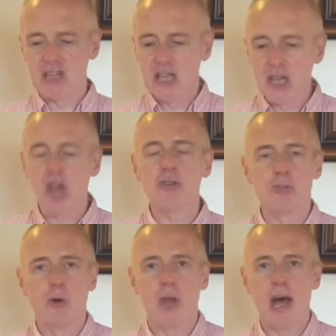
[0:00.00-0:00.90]
lots
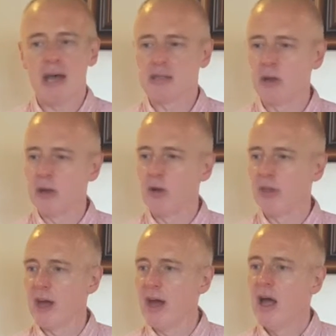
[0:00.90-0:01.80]
more layers going
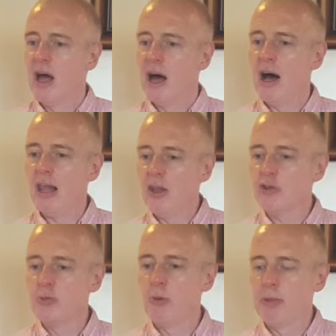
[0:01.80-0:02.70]
on there, uh,
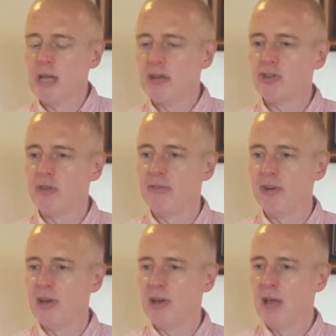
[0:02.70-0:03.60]
lots more potential
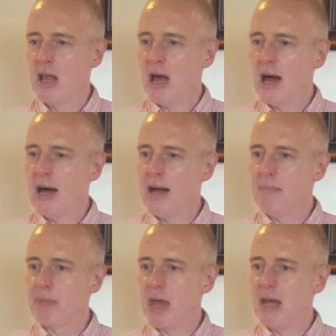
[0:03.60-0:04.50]
for
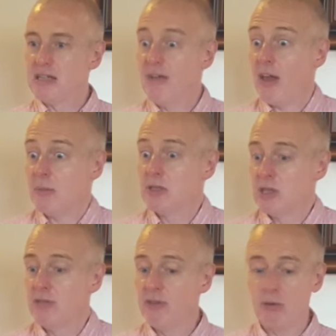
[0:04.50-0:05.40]
um, uh, development
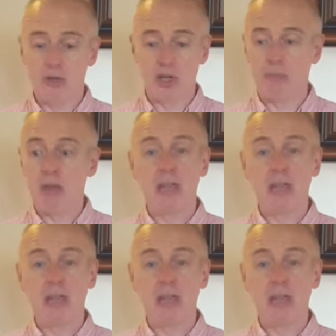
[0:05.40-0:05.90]
in the future.